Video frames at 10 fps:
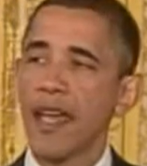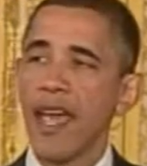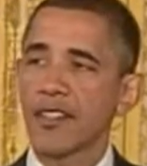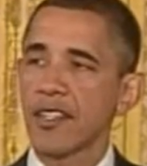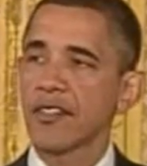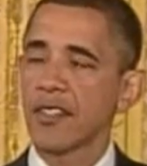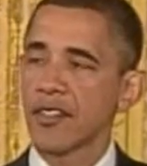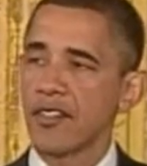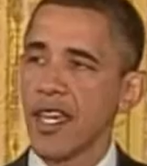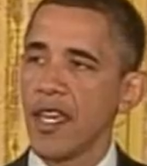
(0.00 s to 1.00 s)
access to
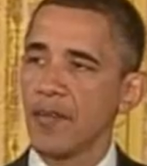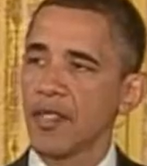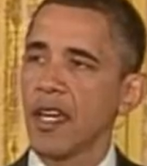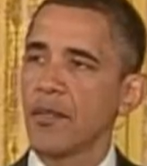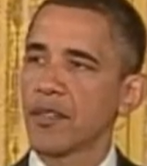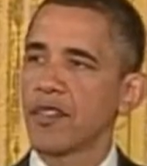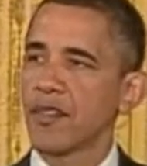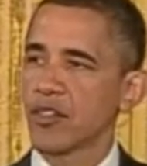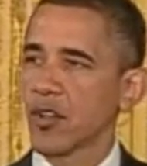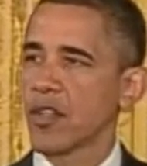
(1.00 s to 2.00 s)
the same types of
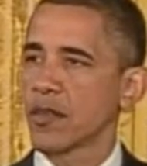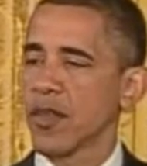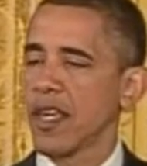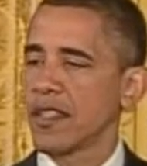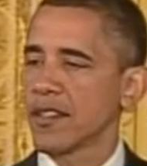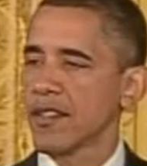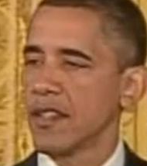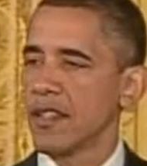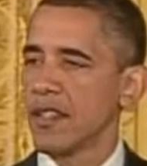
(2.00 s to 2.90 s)
insurance plans